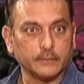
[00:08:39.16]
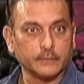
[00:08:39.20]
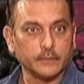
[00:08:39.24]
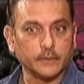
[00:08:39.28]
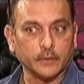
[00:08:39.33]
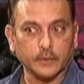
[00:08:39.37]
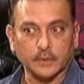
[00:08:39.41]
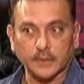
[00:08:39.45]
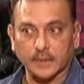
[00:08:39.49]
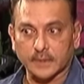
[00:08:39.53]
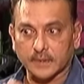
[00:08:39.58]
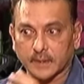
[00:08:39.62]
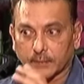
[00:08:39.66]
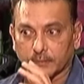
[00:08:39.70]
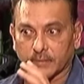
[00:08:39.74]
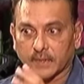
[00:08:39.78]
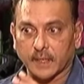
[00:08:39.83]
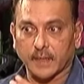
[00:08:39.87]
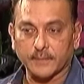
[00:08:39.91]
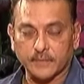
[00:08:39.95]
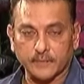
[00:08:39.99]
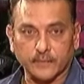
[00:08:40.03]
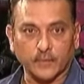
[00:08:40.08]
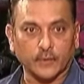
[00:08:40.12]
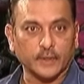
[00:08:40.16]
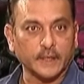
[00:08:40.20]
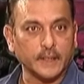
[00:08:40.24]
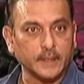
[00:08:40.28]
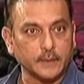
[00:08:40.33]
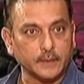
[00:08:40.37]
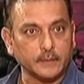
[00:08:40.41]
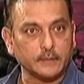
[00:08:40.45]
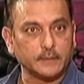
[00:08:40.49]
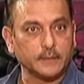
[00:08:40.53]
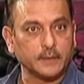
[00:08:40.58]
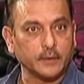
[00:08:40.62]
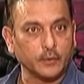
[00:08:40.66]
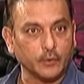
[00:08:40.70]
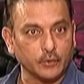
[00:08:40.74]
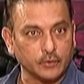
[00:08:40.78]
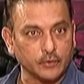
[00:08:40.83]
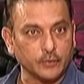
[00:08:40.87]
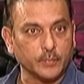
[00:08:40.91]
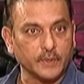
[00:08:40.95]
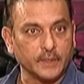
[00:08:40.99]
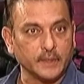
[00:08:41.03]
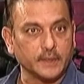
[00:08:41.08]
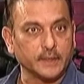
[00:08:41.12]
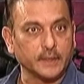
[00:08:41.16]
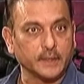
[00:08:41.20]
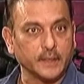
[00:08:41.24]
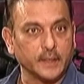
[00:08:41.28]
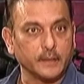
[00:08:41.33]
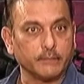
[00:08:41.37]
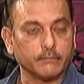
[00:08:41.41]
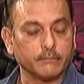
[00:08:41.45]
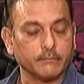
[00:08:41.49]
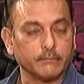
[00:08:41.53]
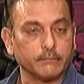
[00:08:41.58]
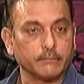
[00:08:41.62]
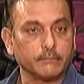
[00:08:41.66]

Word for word: You know, they sometimes forget they also played the game.